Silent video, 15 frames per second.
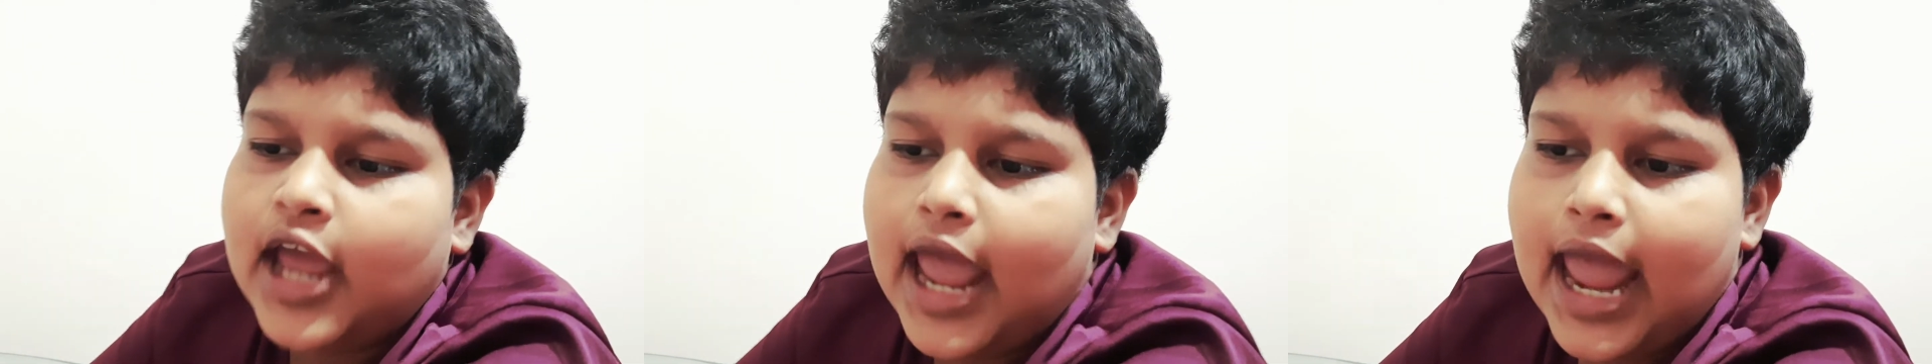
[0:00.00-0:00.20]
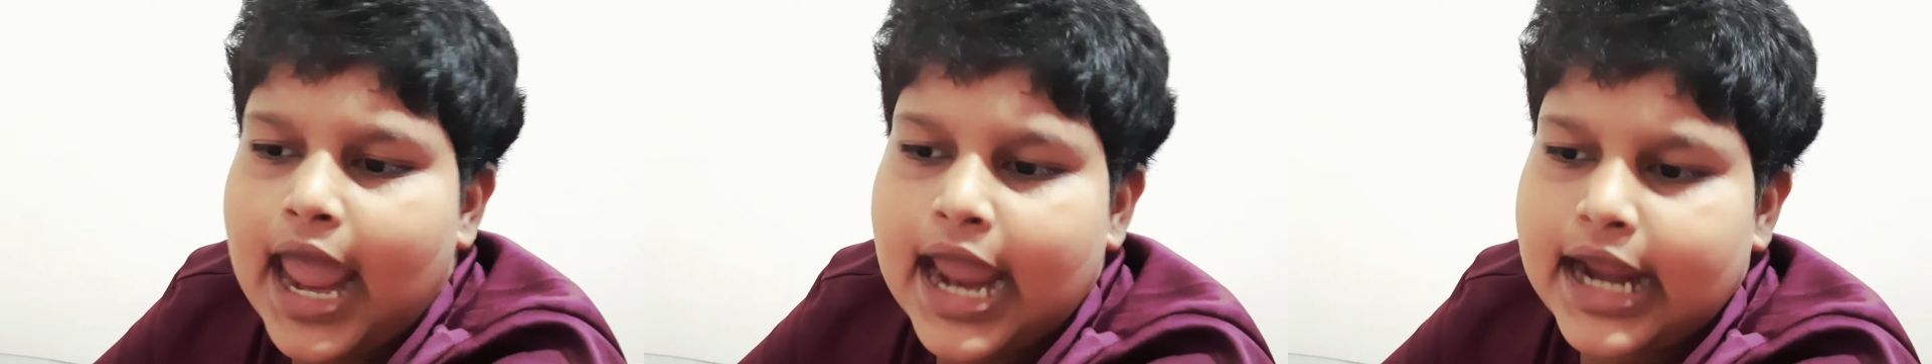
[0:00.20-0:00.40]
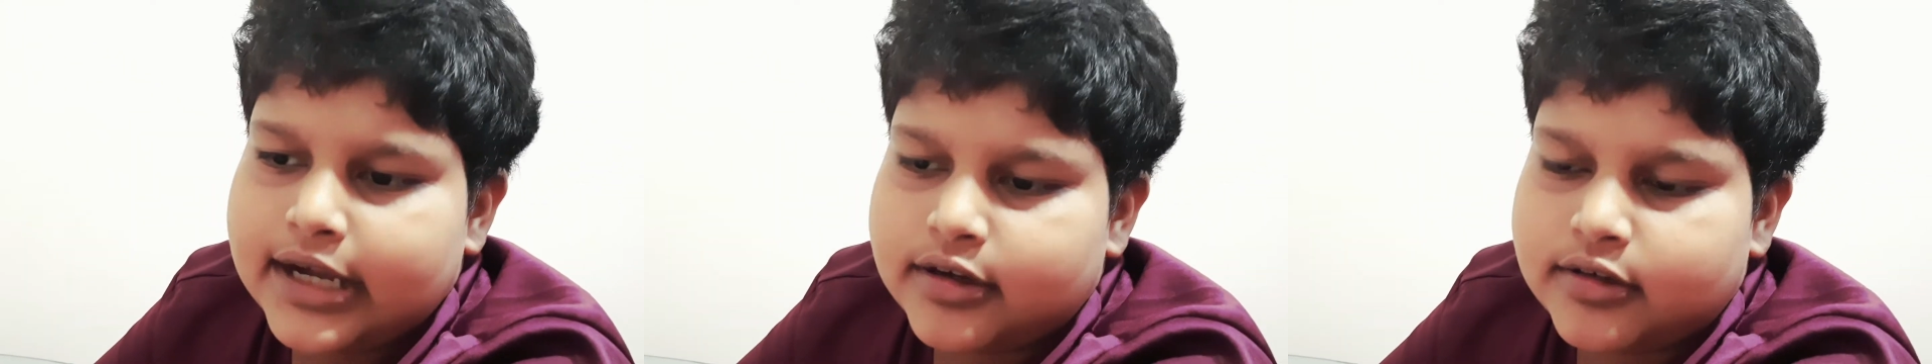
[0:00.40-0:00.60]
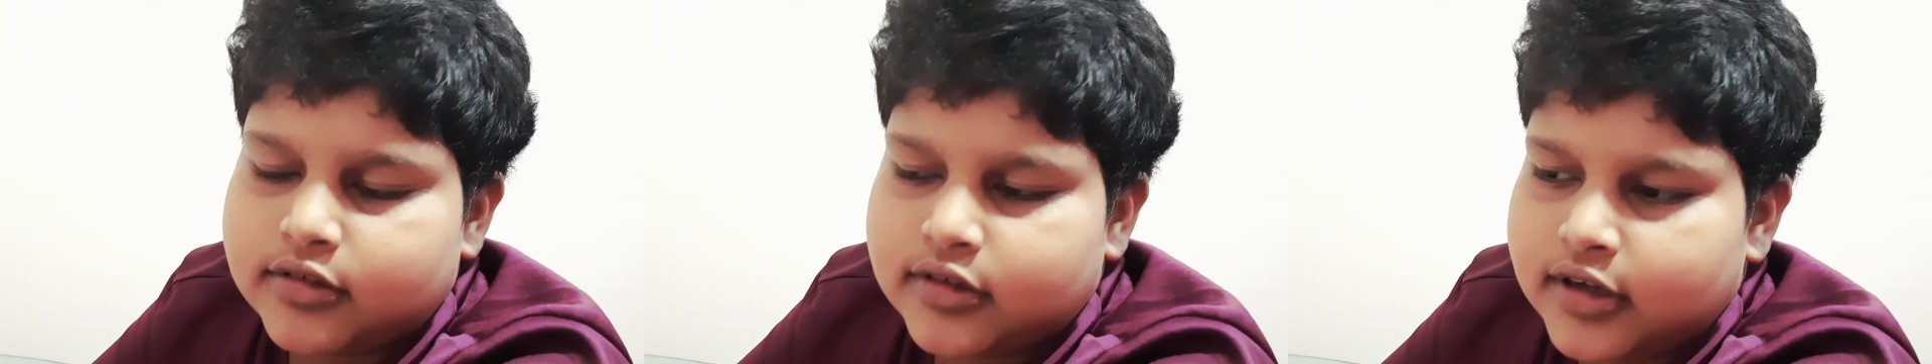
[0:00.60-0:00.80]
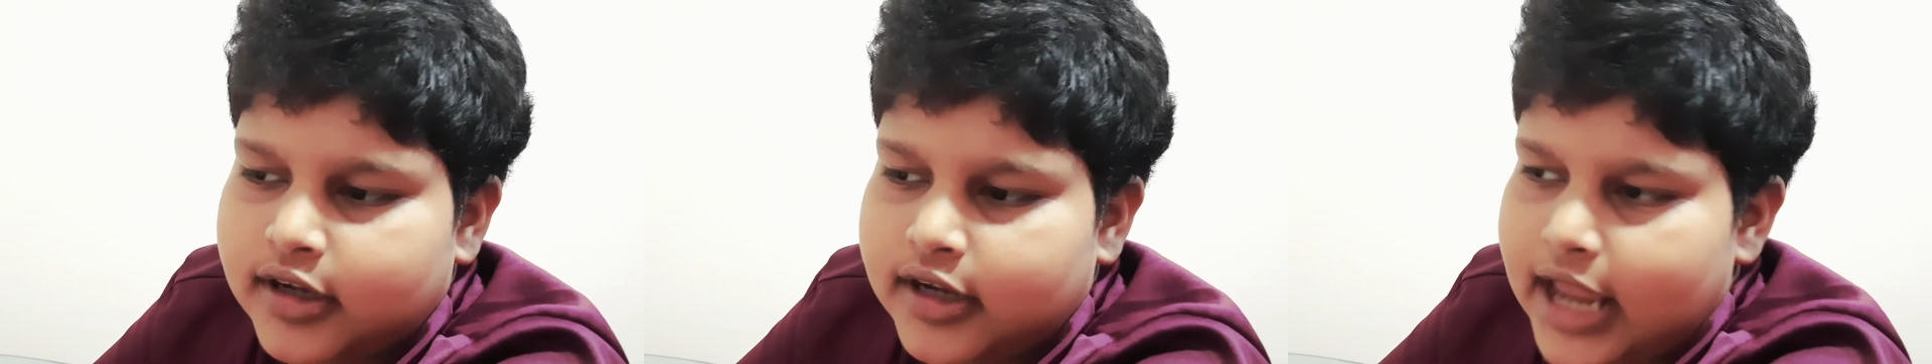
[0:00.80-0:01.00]
Anne,
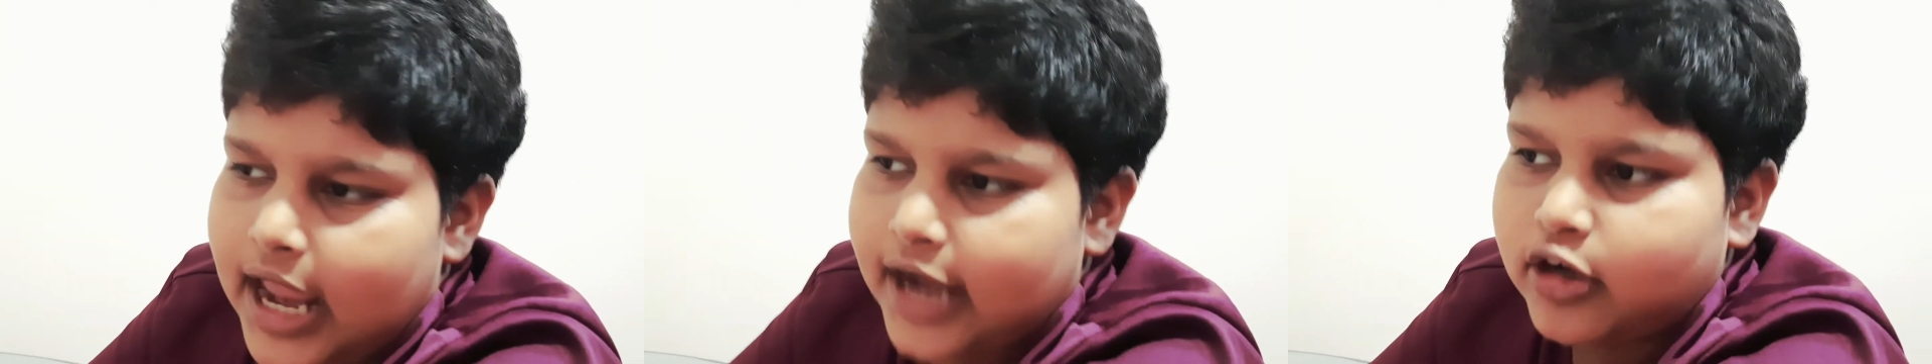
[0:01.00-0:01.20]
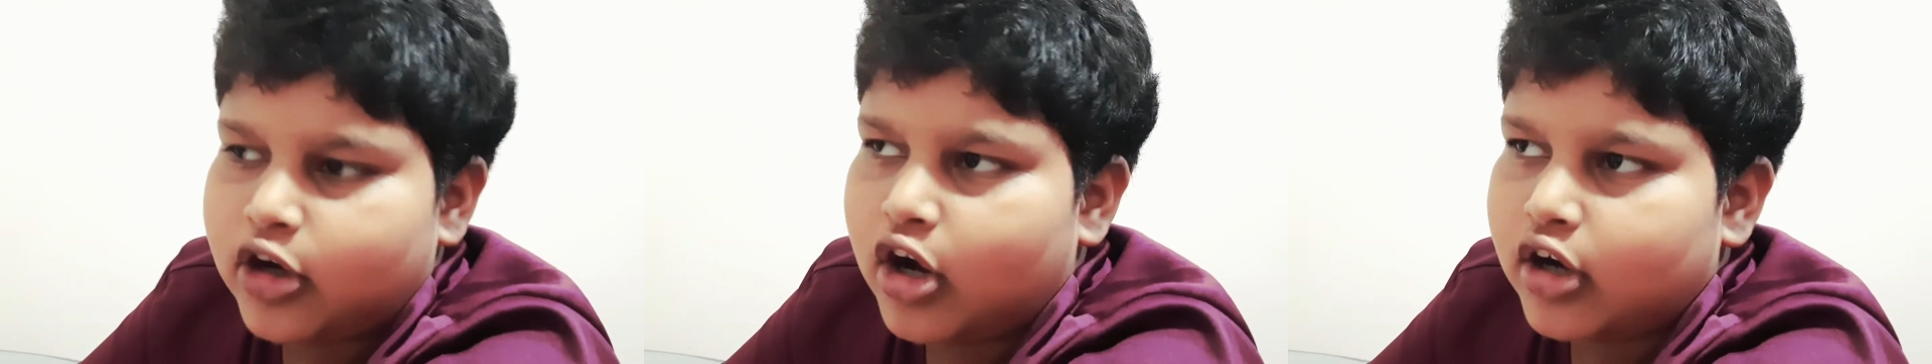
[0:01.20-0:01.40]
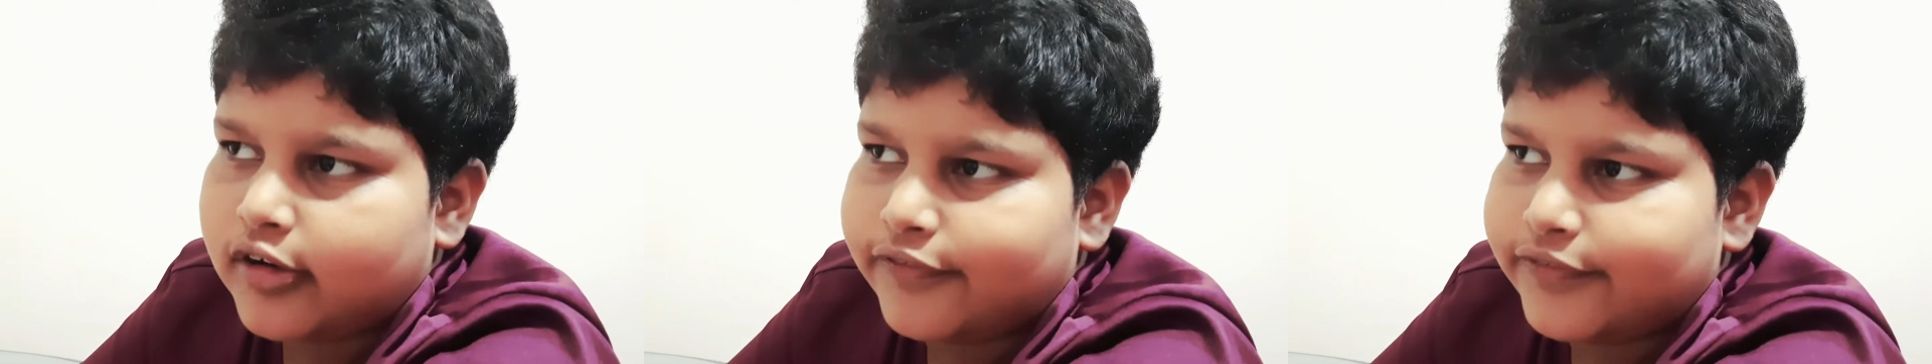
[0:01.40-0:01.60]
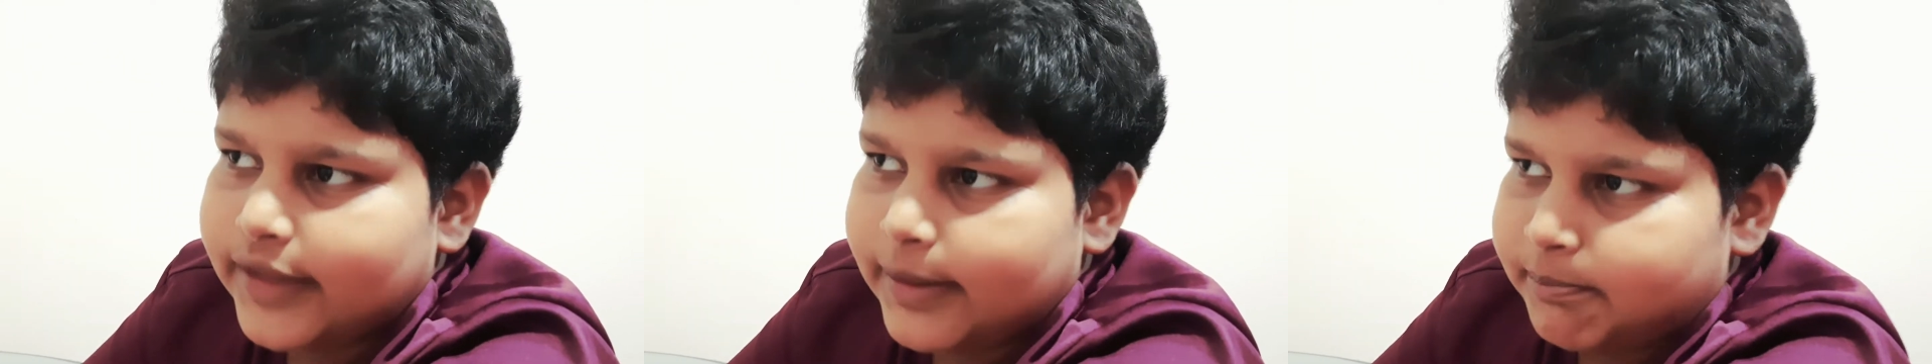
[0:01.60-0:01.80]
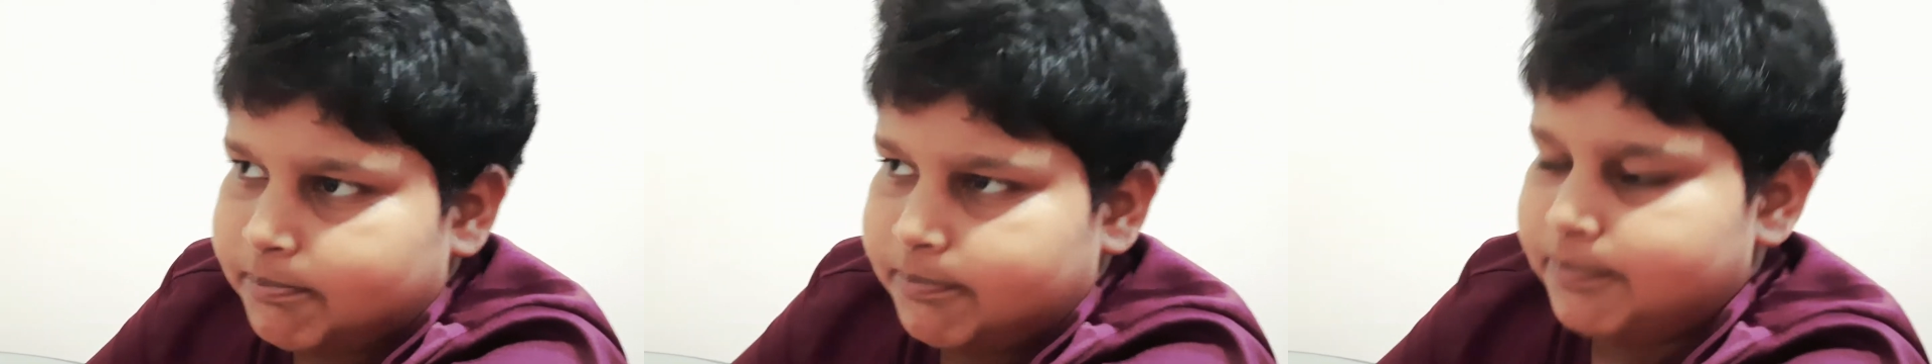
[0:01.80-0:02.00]
and all of them.